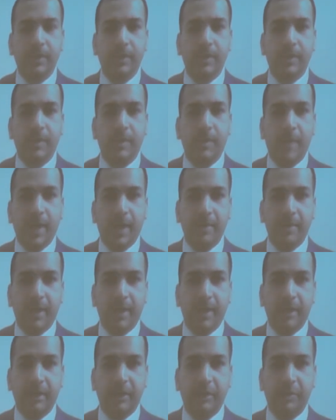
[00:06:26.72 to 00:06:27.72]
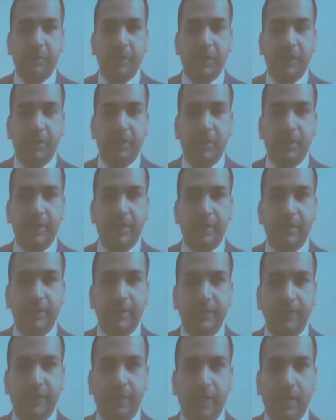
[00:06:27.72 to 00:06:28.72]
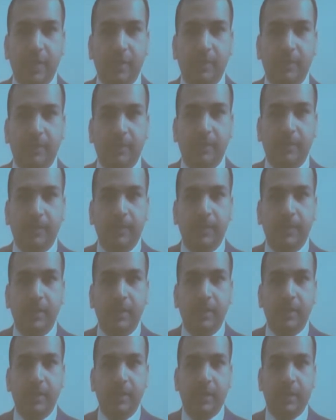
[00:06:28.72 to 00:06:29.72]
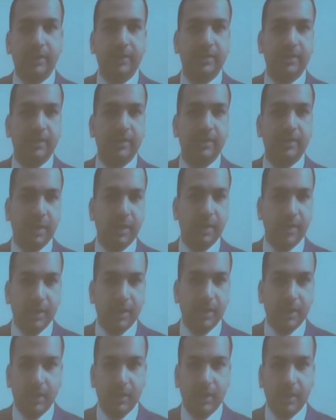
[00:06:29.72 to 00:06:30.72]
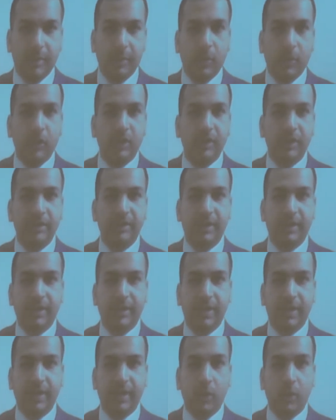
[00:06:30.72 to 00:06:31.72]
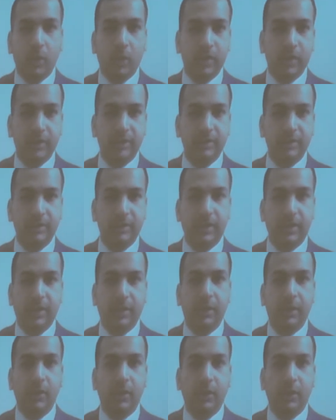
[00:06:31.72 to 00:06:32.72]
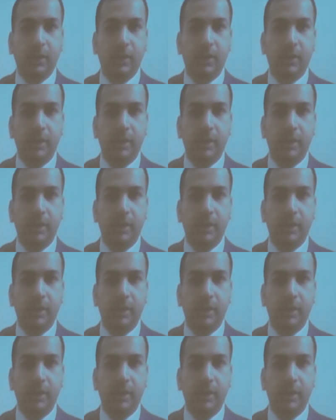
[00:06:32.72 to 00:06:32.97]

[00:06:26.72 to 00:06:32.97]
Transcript: my background particularly is from, I started my career at Morgan Stanley headquarters in New York,